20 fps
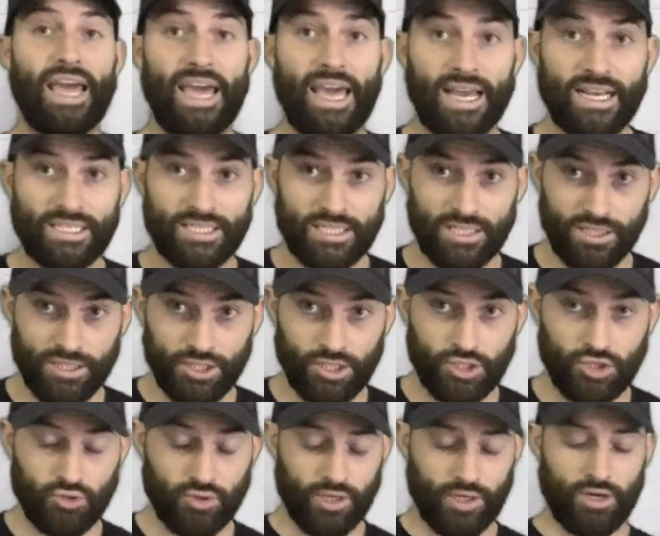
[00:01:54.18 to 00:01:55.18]
excellent
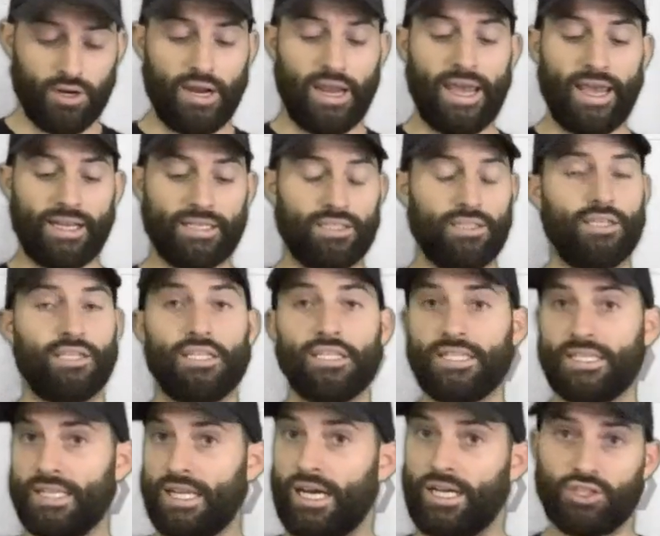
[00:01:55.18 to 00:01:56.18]
trigger. Excellent.
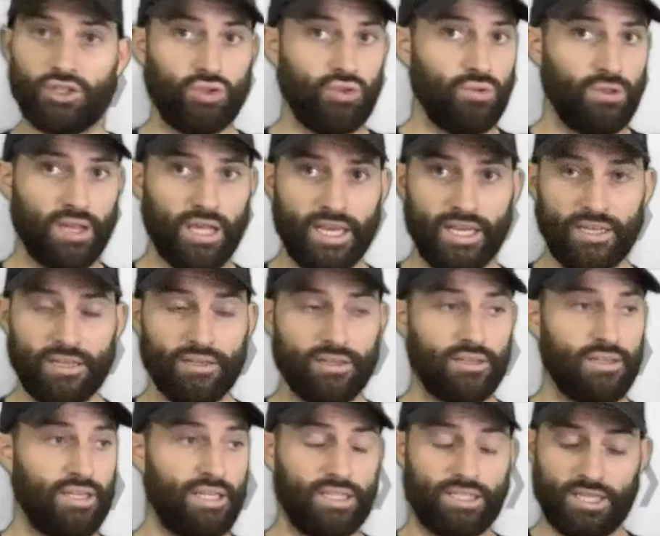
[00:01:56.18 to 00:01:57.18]
It's not too light.
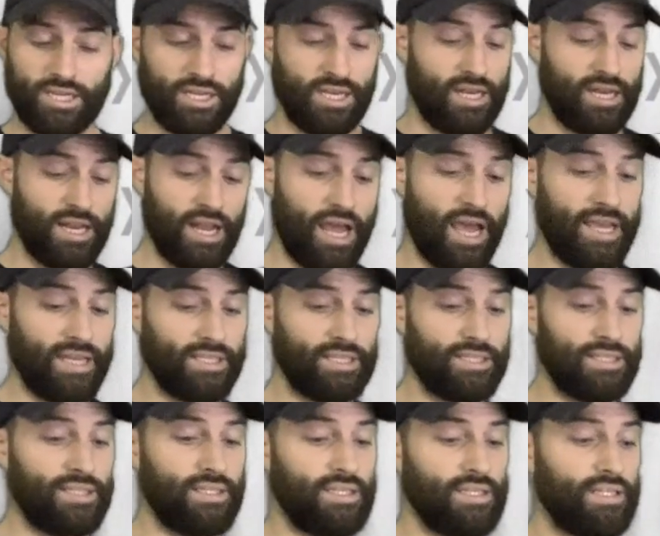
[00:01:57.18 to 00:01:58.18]
It's a
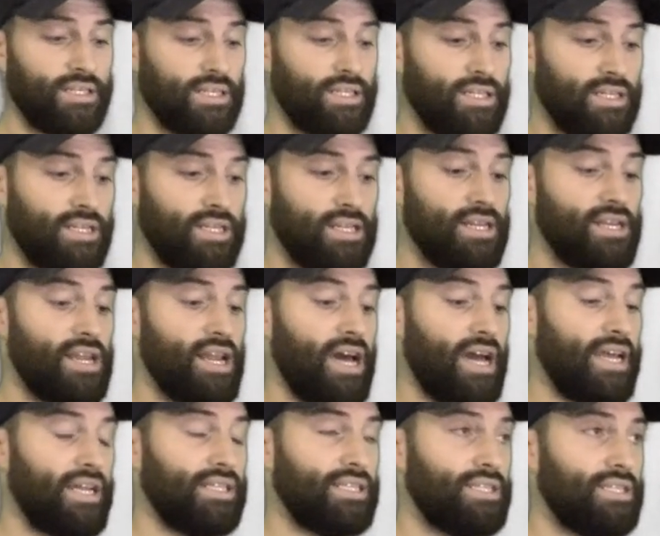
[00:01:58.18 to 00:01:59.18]
nice,
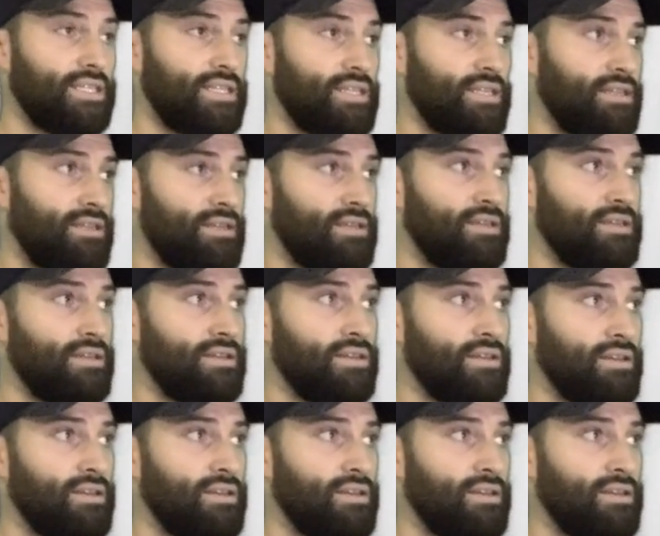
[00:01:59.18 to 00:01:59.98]
nice